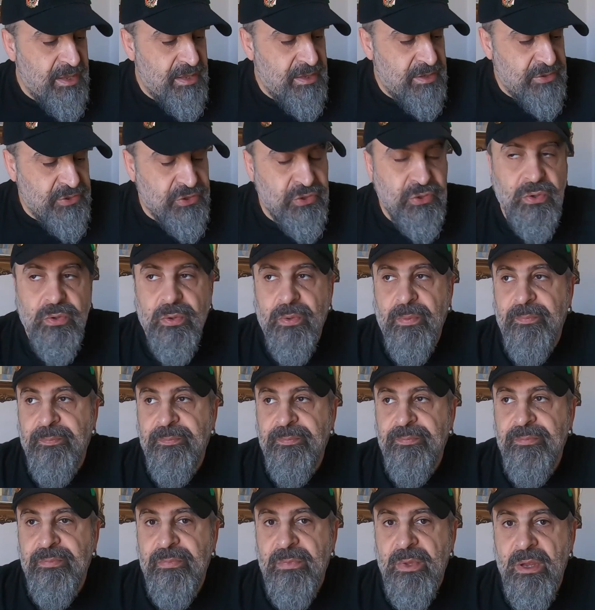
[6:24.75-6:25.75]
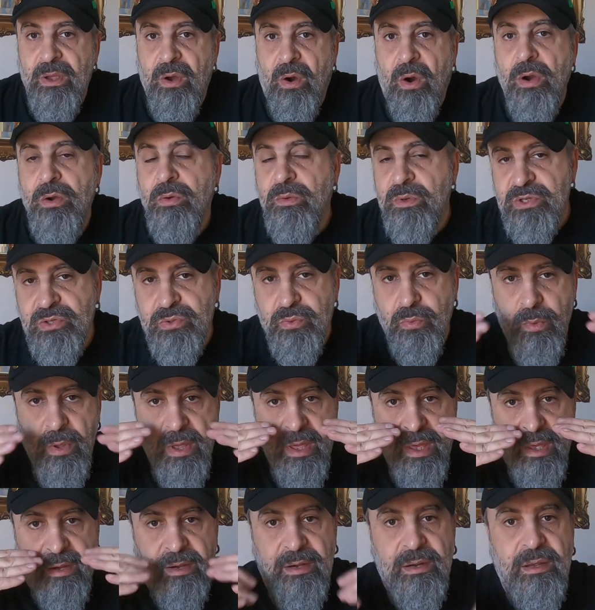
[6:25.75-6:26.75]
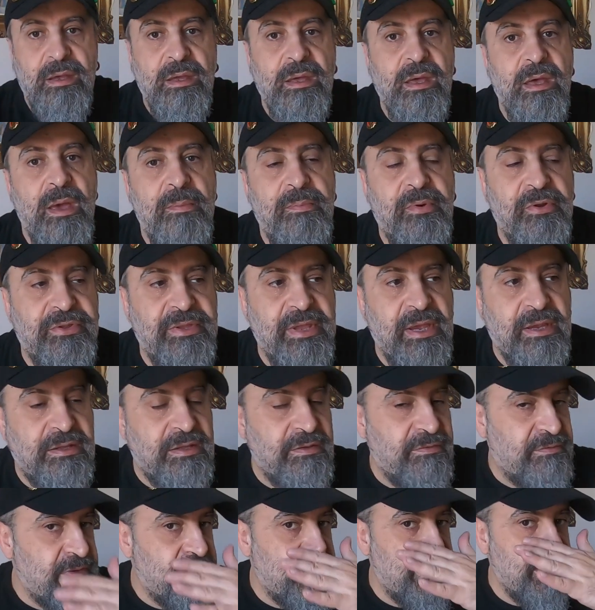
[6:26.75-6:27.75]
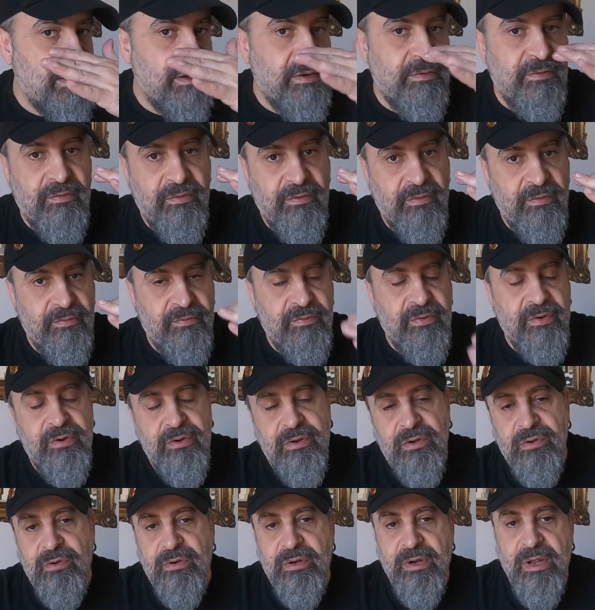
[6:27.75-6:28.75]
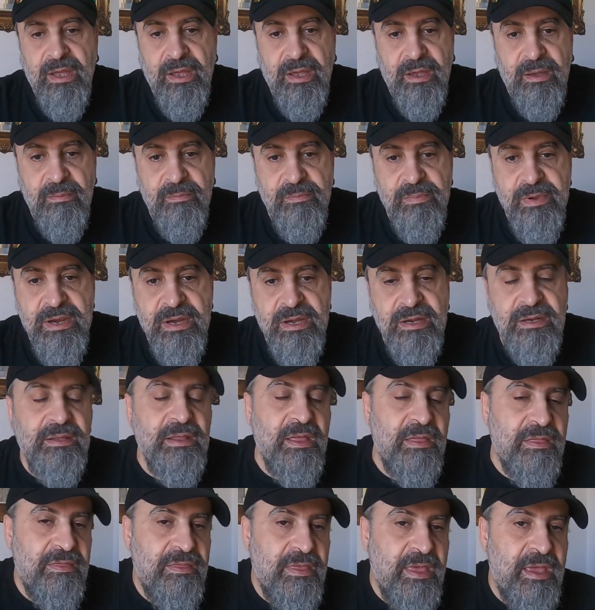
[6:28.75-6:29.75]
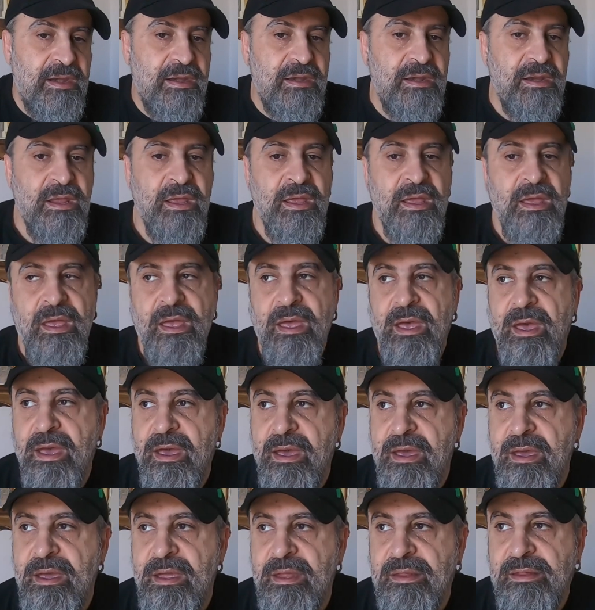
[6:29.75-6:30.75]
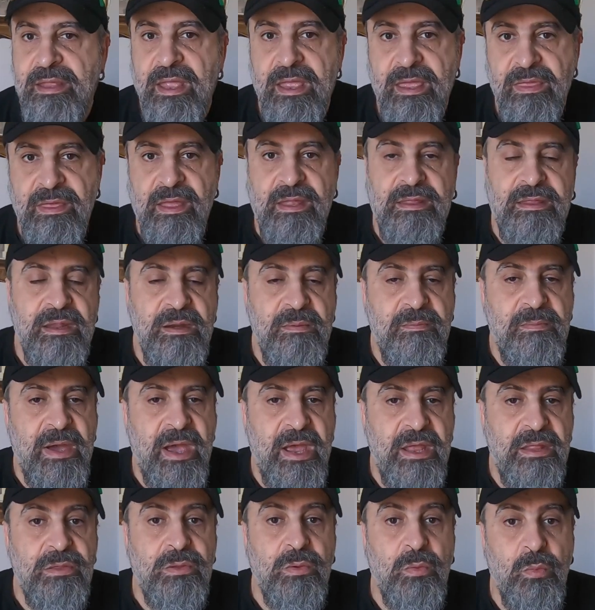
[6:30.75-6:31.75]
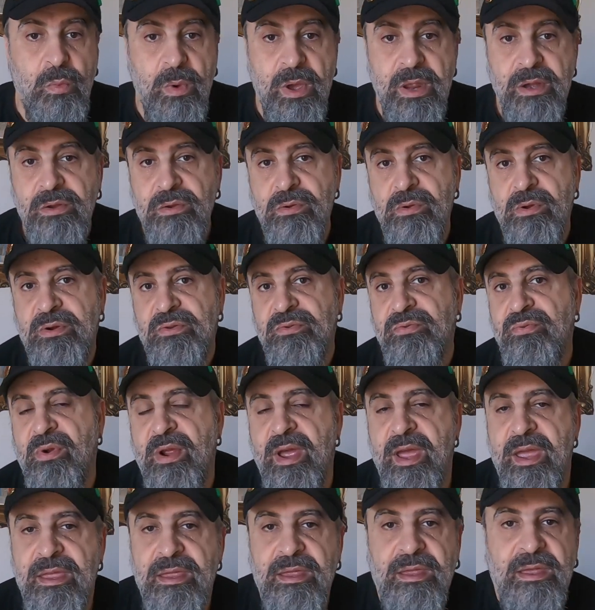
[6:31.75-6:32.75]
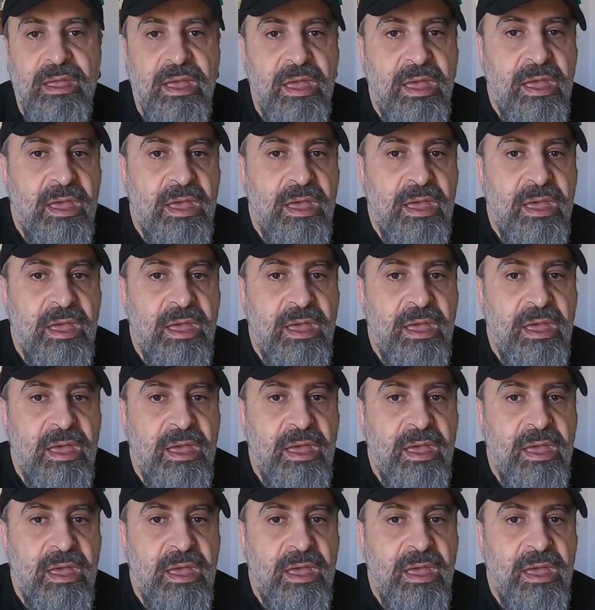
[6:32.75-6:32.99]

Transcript: So always wear a protective gear for your beard and then take that in mind when you're trying